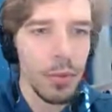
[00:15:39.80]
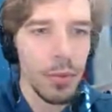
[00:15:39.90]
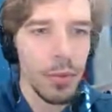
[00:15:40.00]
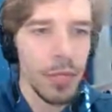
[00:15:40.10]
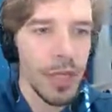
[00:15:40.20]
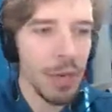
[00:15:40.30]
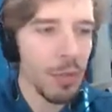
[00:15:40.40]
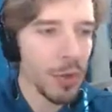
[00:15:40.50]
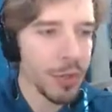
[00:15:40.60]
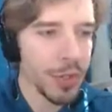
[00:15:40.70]
than
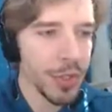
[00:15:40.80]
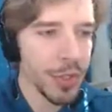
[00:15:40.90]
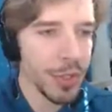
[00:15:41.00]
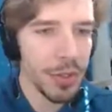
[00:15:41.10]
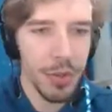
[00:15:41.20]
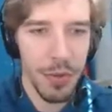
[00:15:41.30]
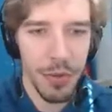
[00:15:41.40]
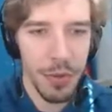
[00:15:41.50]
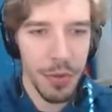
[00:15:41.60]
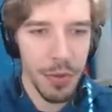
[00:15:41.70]
most.
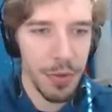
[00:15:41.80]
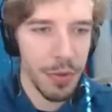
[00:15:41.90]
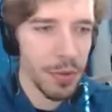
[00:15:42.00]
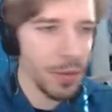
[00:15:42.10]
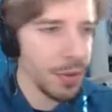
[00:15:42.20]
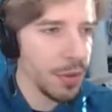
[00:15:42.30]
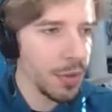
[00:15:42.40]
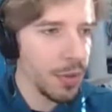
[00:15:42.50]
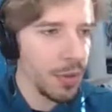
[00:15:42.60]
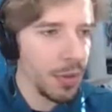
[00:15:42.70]
Hmm?
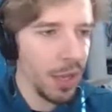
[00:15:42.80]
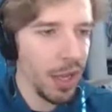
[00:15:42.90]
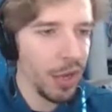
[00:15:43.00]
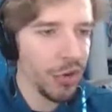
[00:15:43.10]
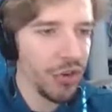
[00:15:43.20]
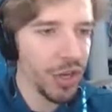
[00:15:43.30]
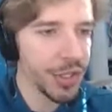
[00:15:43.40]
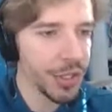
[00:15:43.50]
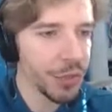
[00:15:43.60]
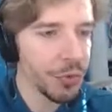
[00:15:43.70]
And Jenny
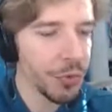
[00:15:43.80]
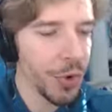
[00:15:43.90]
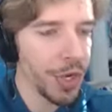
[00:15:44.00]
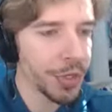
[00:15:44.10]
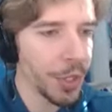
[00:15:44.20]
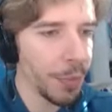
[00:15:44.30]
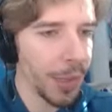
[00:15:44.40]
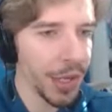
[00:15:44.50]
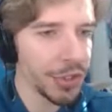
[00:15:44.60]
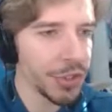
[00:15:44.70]
is a great help,
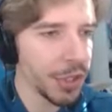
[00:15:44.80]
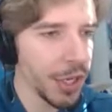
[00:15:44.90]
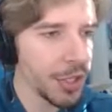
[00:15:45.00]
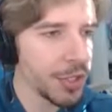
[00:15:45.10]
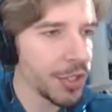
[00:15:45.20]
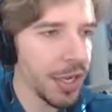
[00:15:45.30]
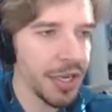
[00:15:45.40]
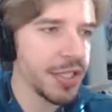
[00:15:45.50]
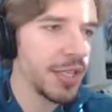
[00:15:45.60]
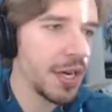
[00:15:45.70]
actually. I, I
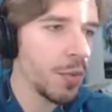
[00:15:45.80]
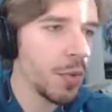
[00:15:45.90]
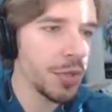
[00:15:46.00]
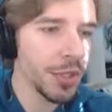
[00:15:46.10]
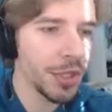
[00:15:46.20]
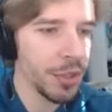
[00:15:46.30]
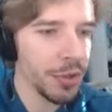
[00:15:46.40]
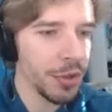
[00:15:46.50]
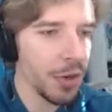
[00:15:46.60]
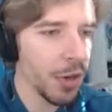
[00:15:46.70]
said I want to kill
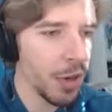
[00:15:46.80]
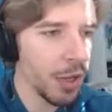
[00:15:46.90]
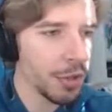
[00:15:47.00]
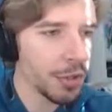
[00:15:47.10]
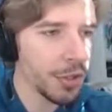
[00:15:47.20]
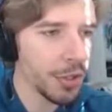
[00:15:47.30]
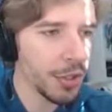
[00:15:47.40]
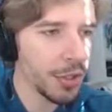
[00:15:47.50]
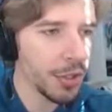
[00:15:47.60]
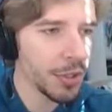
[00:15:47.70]
her a lot
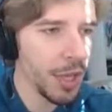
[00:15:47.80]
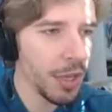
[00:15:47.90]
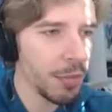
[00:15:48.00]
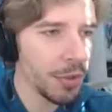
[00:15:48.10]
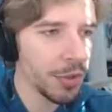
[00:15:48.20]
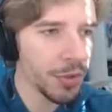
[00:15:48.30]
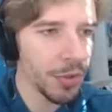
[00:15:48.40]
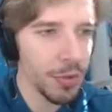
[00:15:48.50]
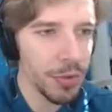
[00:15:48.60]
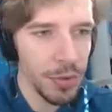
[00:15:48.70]
in this game, but, you
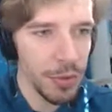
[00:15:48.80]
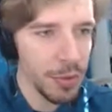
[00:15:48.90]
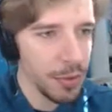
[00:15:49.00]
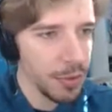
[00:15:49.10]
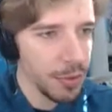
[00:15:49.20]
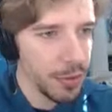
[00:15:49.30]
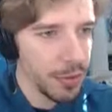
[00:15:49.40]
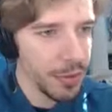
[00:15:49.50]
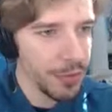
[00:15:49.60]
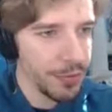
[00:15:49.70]
know,
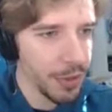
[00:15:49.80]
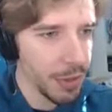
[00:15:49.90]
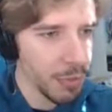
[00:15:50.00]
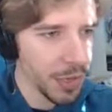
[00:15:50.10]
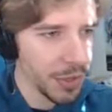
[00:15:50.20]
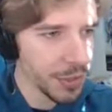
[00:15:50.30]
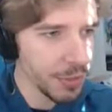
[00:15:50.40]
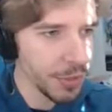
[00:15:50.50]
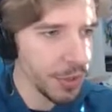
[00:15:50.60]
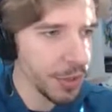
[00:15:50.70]
just fun and banter. I'm
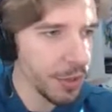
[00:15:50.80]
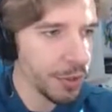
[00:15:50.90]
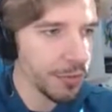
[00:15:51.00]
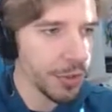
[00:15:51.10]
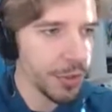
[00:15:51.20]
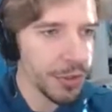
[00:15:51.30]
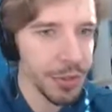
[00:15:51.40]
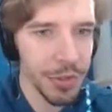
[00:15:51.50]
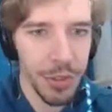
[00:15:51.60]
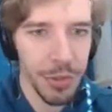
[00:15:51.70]
not getting the heart for that.
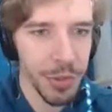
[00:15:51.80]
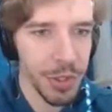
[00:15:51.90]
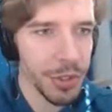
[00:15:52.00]
Jeebus.